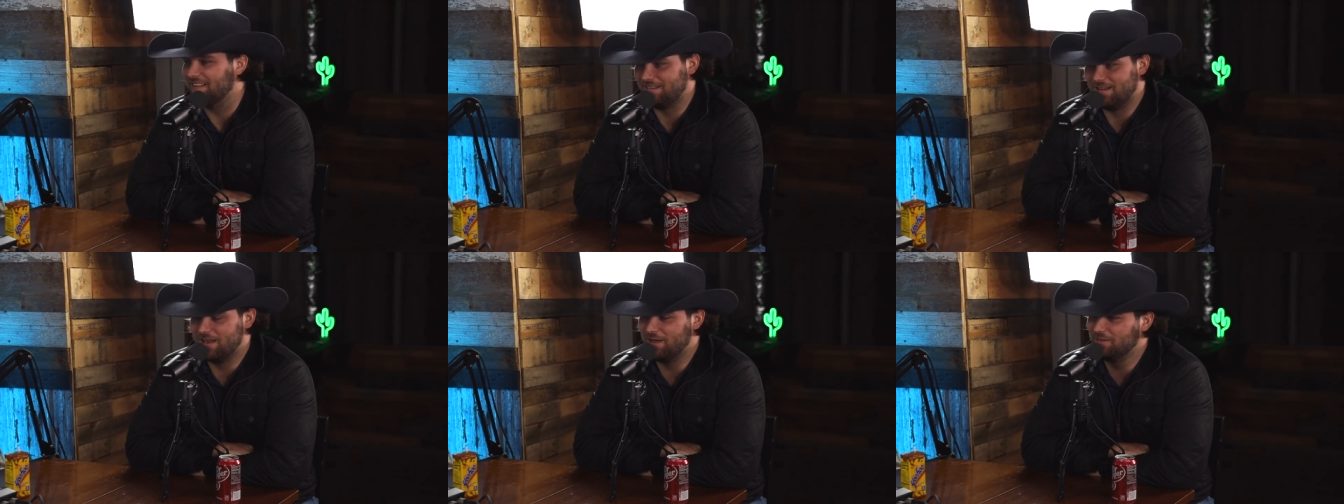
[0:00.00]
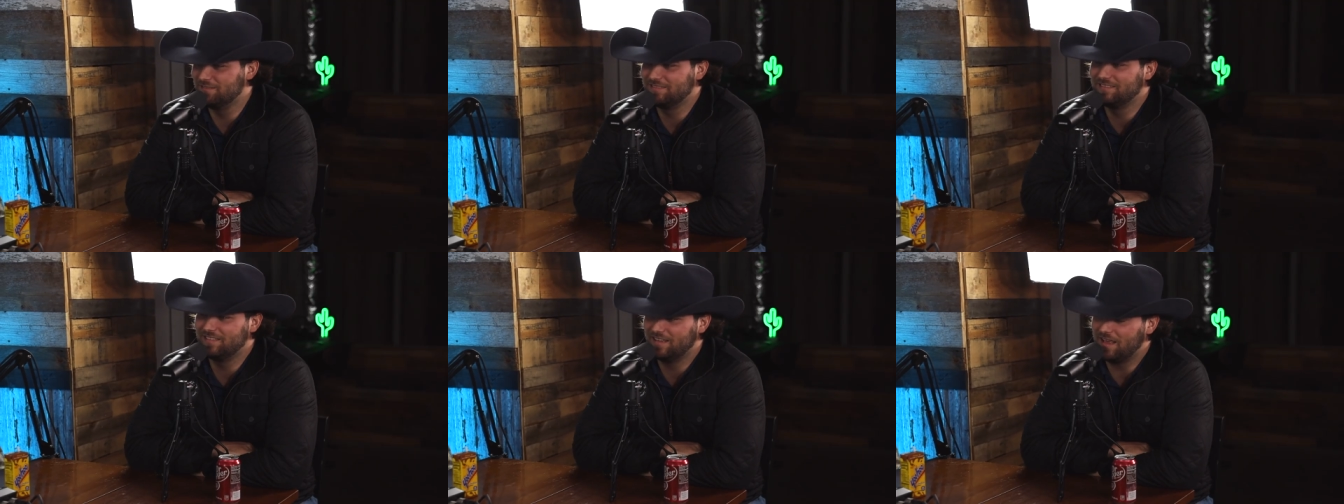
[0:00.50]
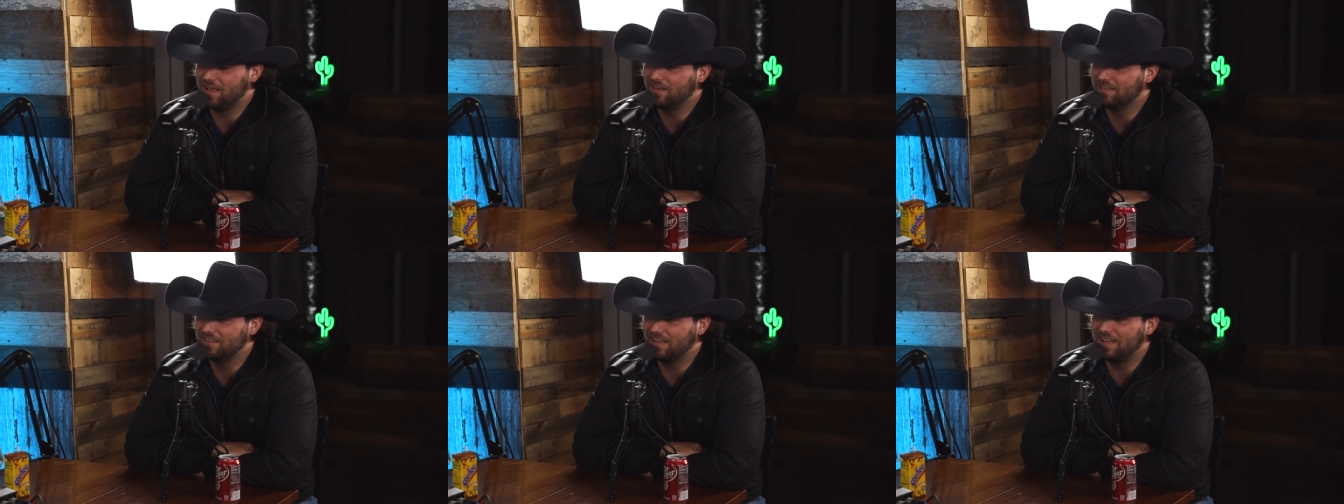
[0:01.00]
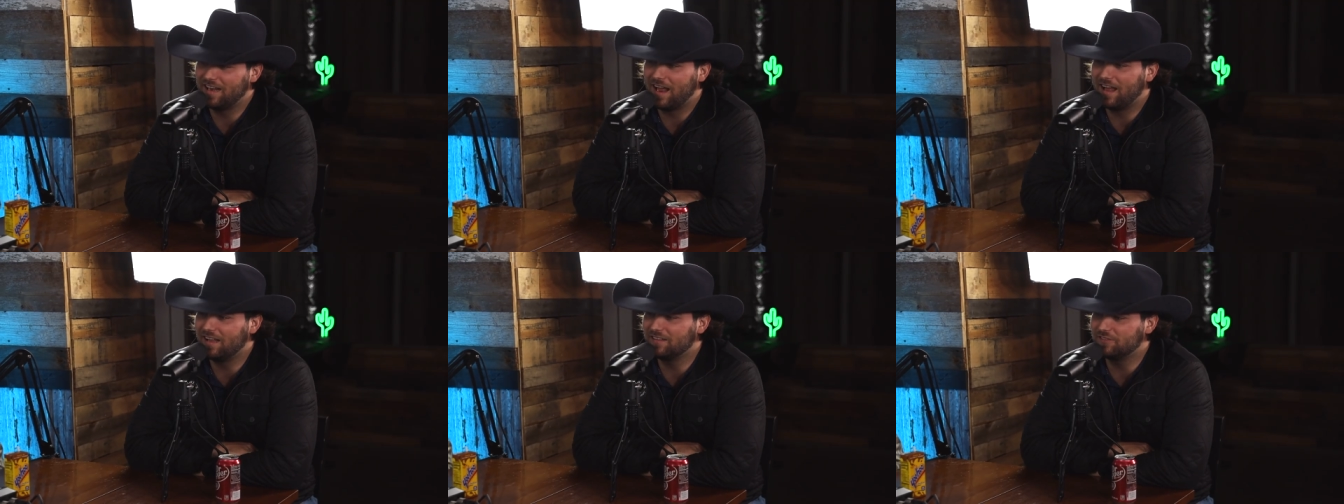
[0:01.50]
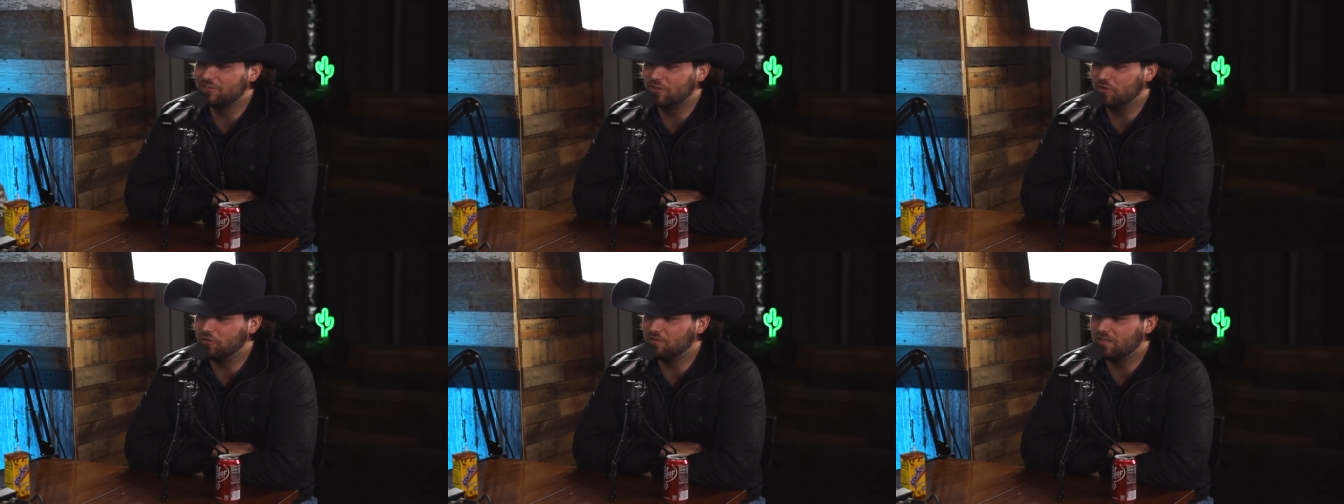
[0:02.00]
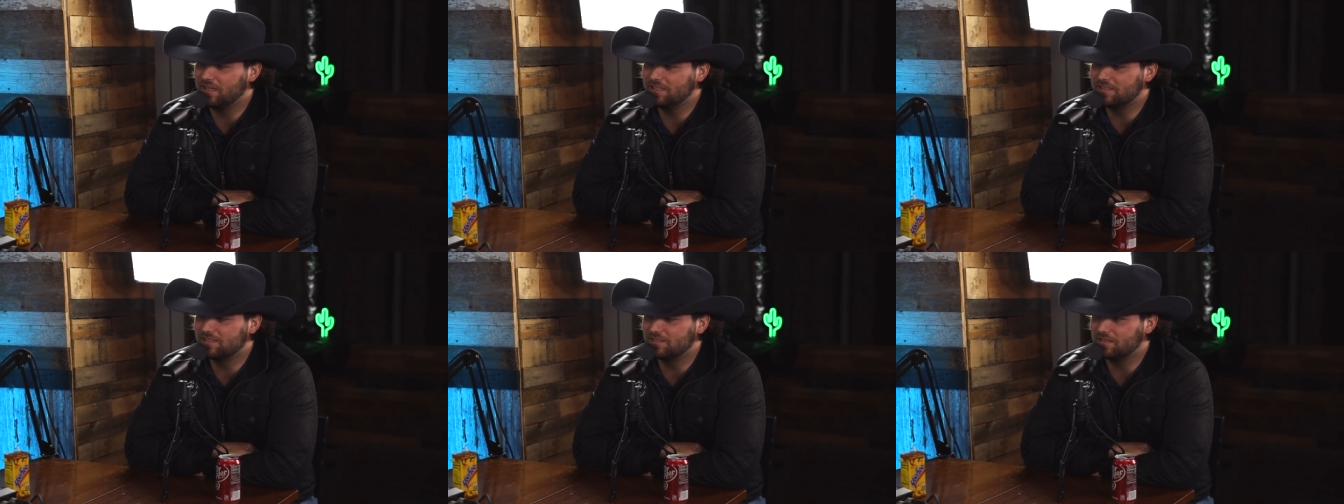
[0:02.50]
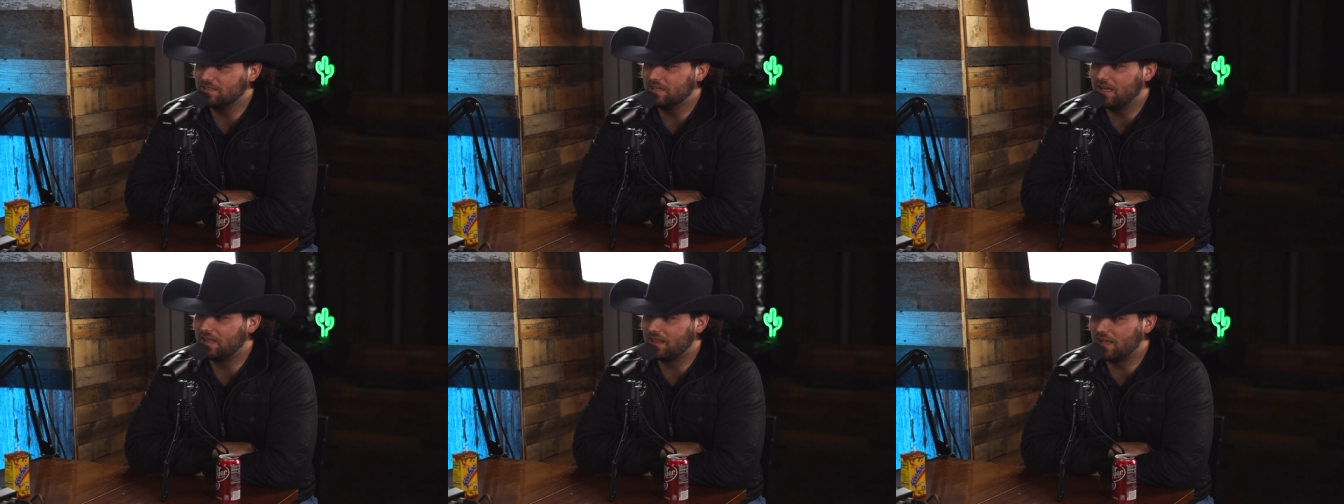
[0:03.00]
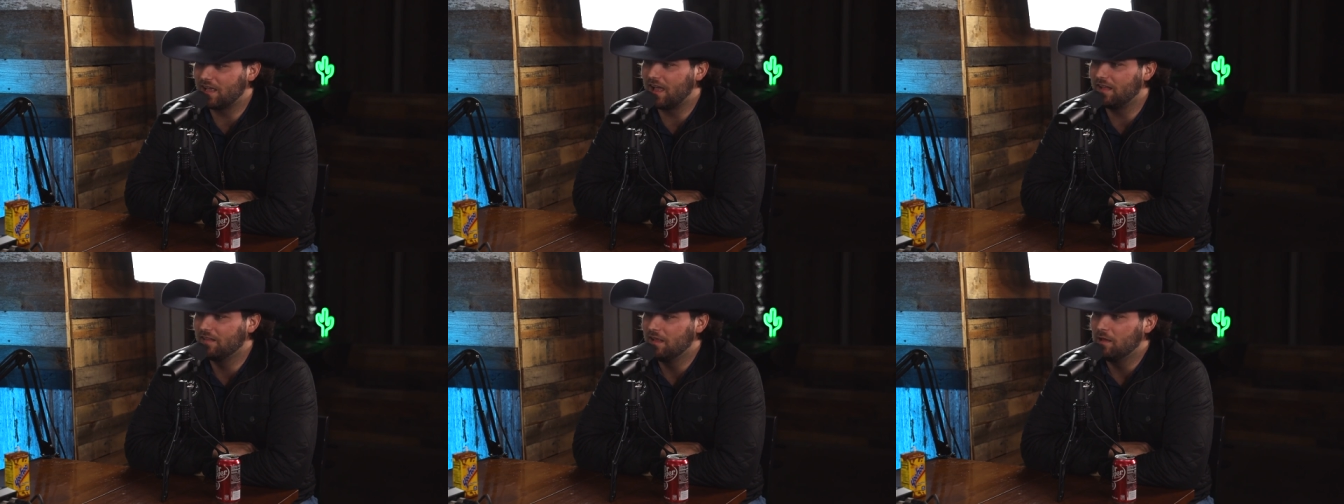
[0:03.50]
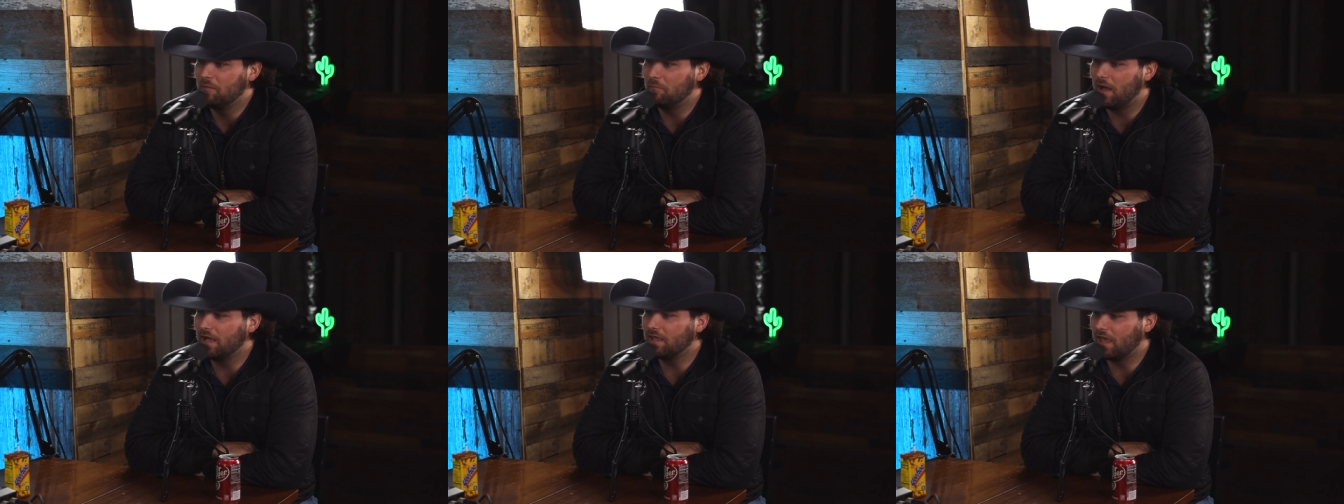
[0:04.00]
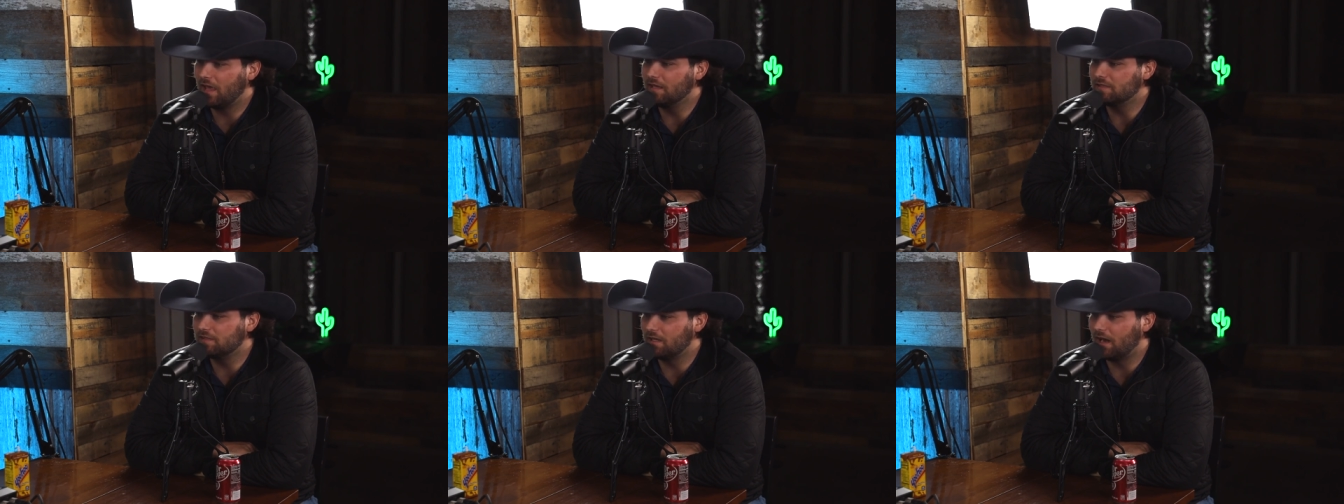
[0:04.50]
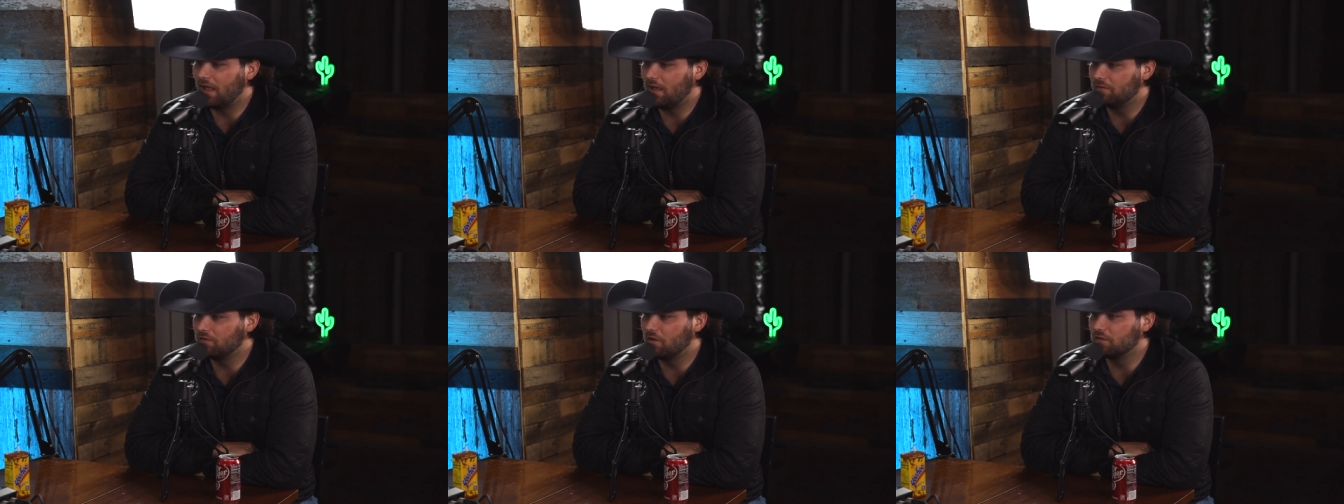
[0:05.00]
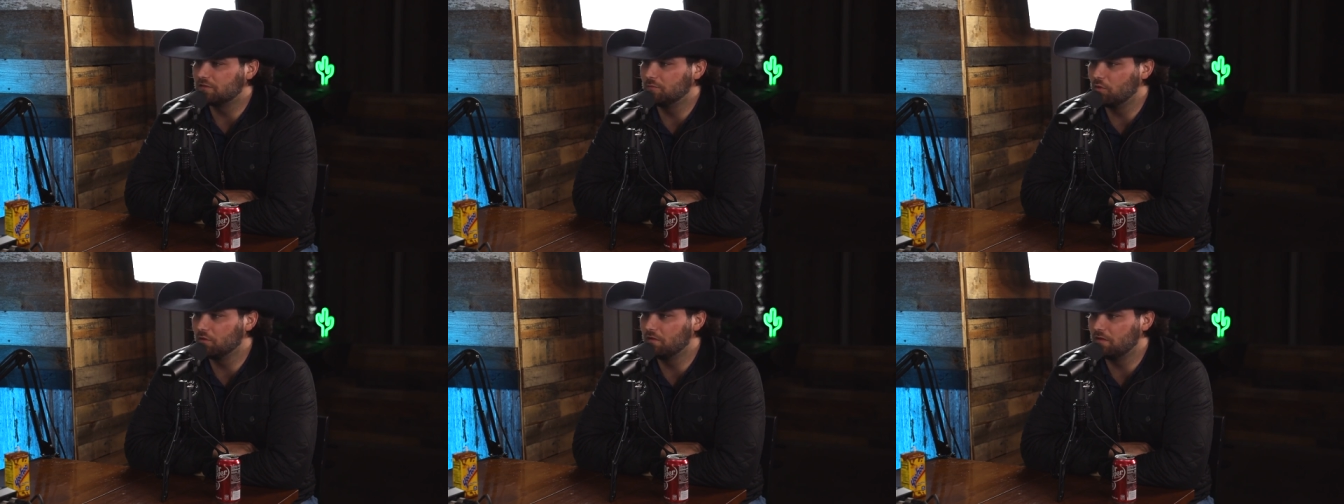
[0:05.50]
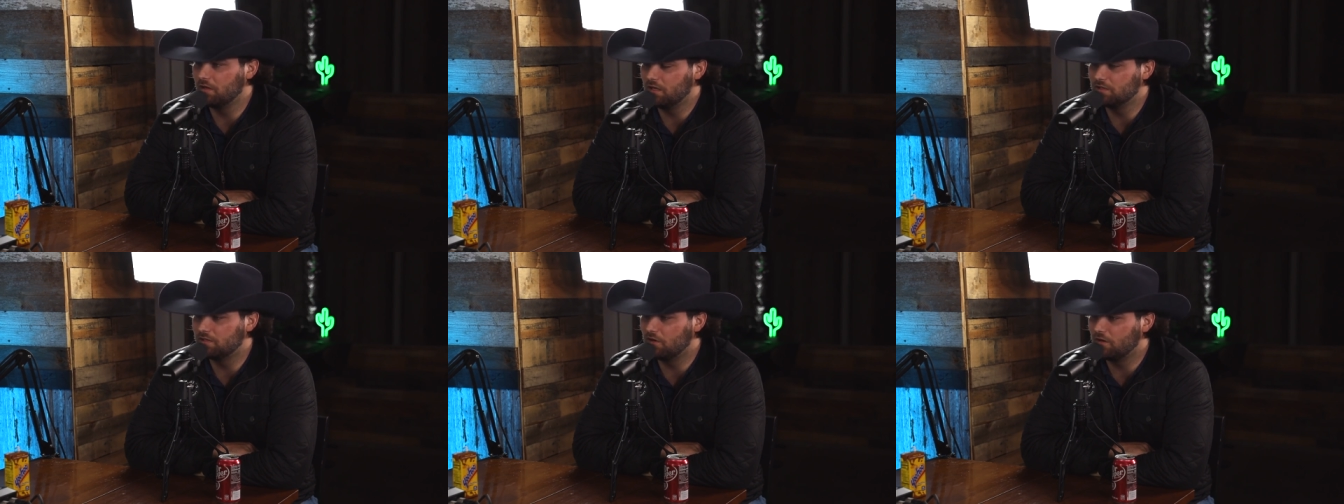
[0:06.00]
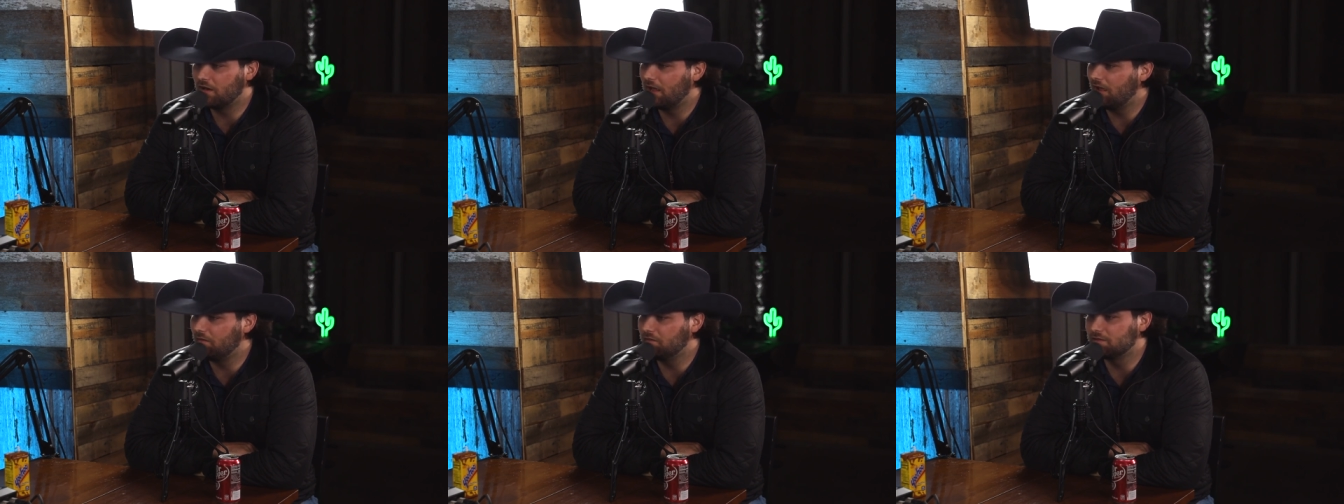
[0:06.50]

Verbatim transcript: it's the actions. No. Yeah. And, I, I dude, it's, I like, I my case that I have costs more than the guitar I have.